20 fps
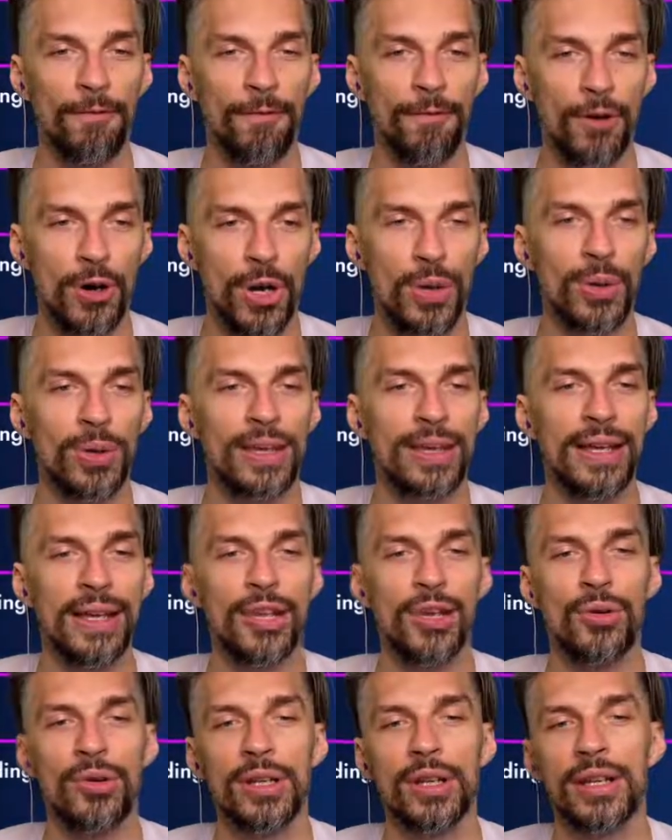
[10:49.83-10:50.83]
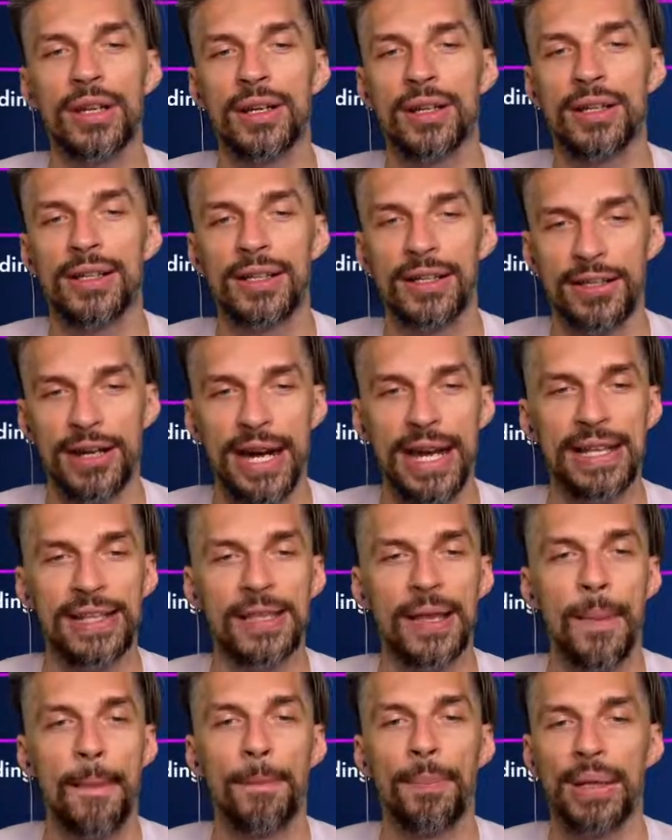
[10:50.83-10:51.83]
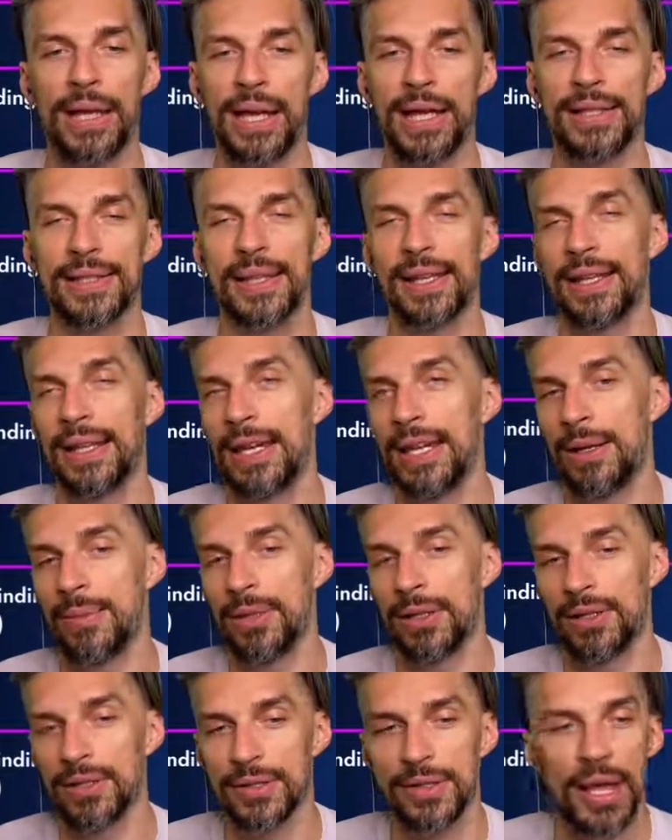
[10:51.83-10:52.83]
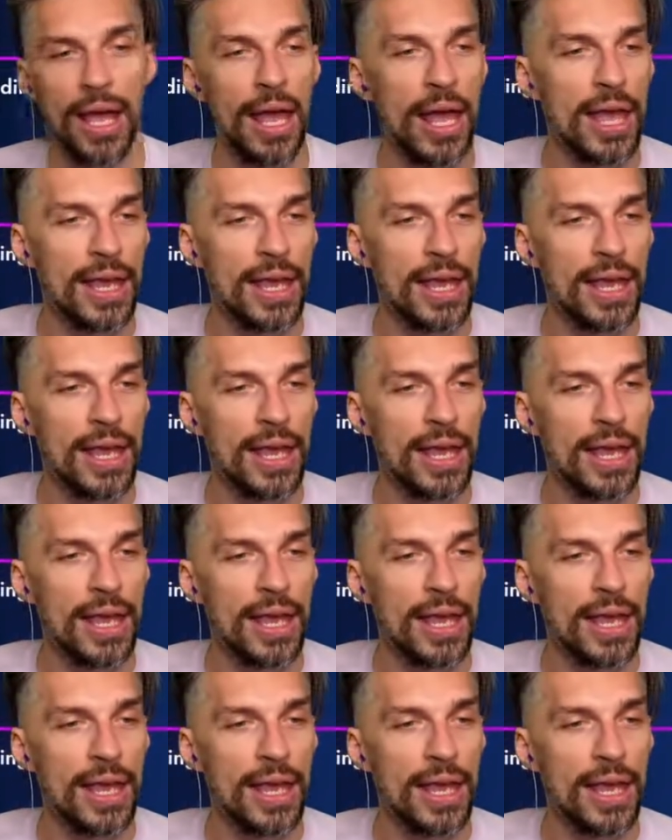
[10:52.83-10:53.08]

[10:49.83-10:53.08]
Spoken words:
frequently occurring grass, plants, and animals.